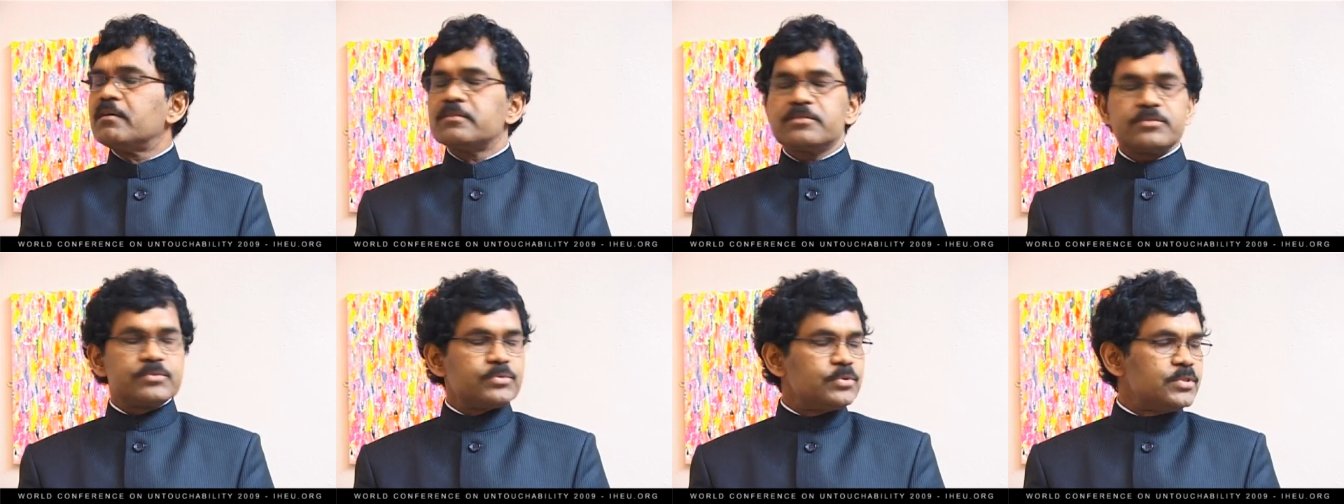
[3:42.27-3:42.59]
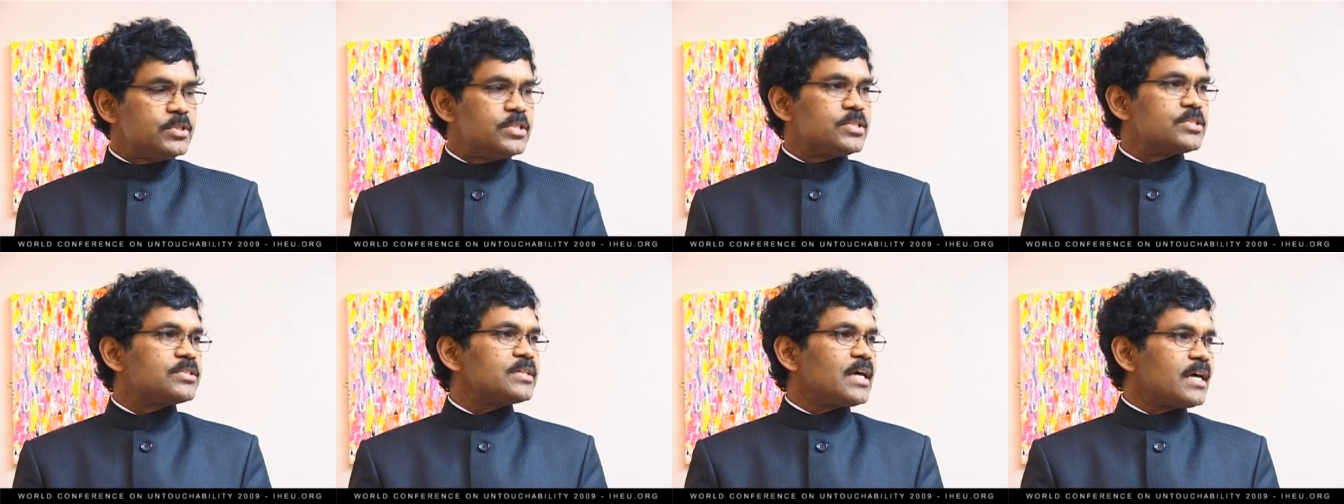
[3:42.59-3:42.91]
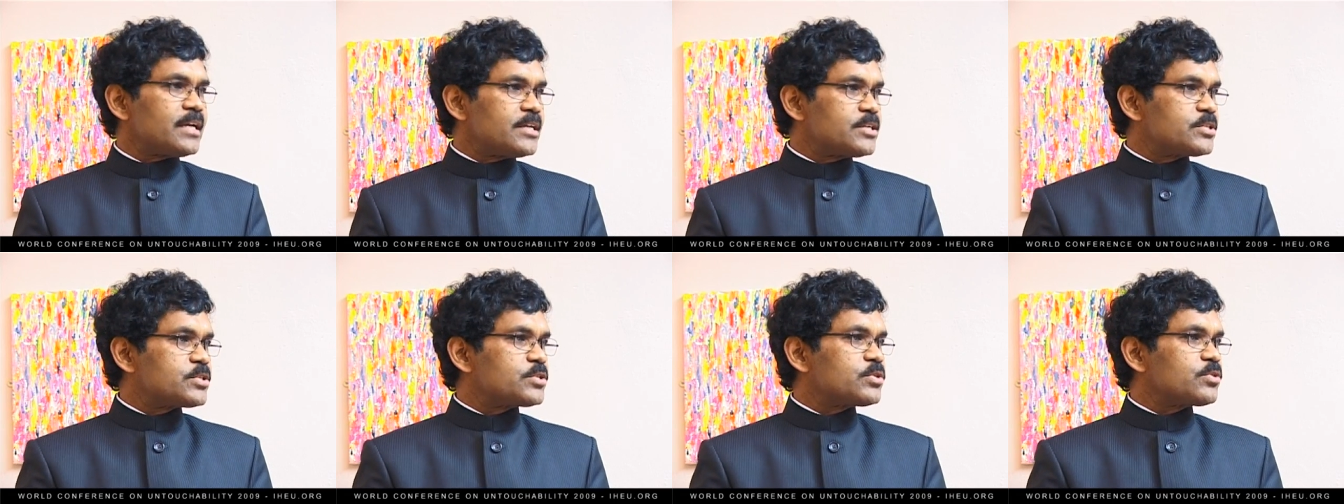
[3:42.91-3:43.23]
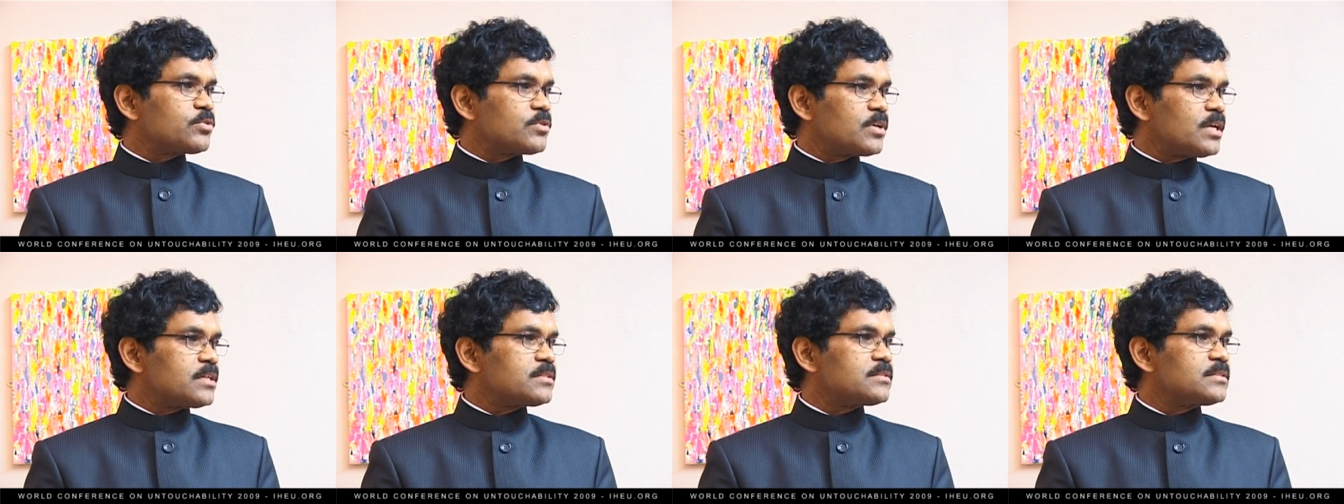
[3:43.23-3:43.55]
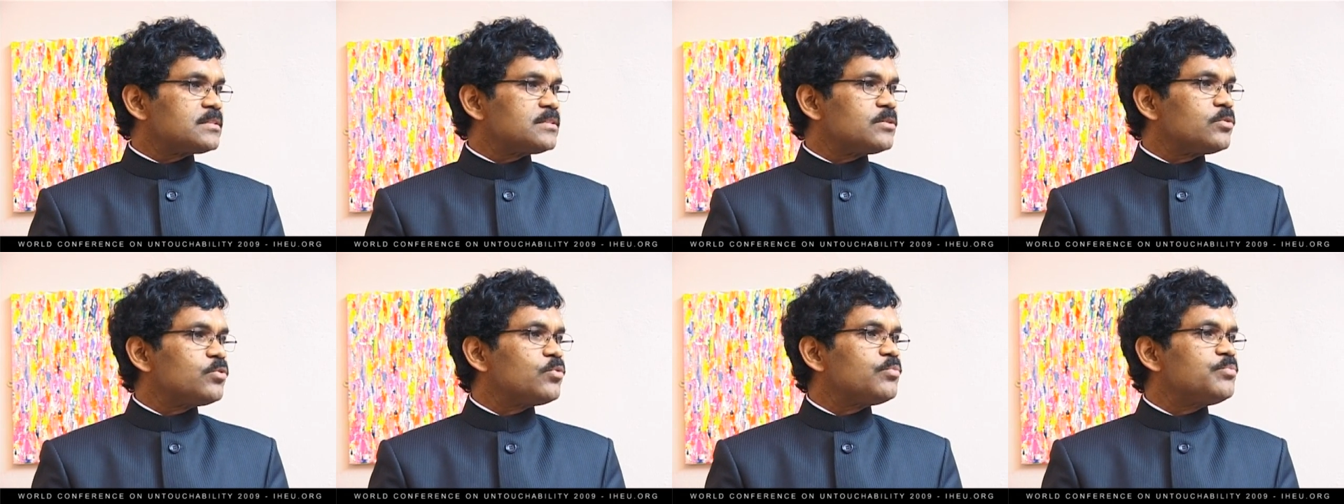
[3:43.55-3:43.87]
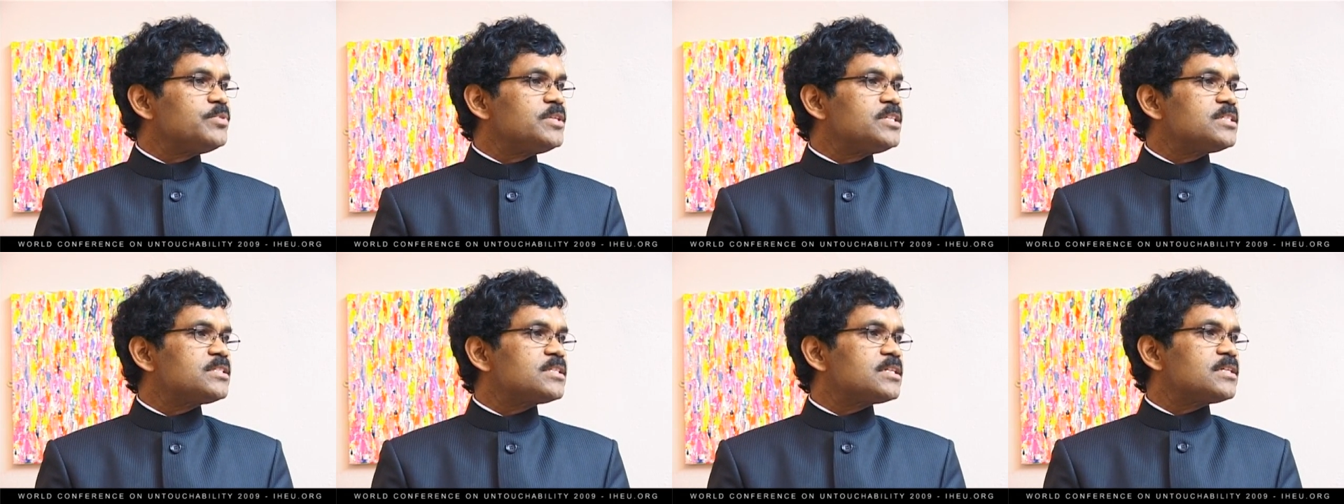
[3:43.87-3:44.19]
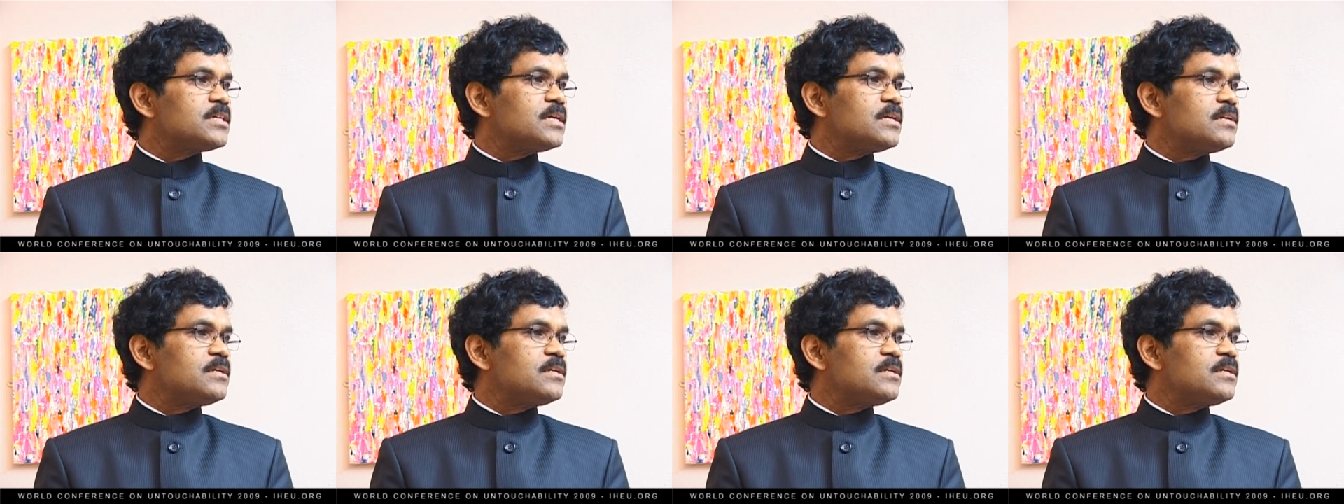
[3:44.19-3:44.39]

Swedish aristocracy who visited